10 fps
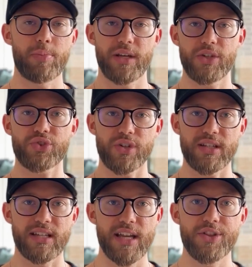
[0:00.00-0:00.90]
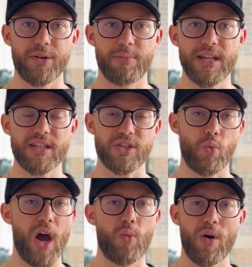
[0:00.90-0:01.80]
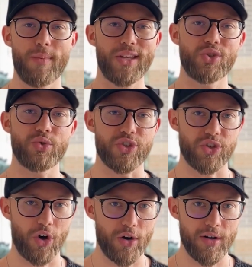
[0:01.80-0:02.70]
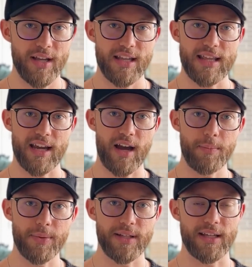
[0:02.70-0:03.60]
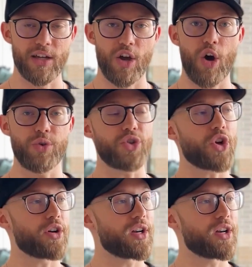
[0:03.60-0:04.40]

an interest in their business. Wow, what made you start the company? Oh, you started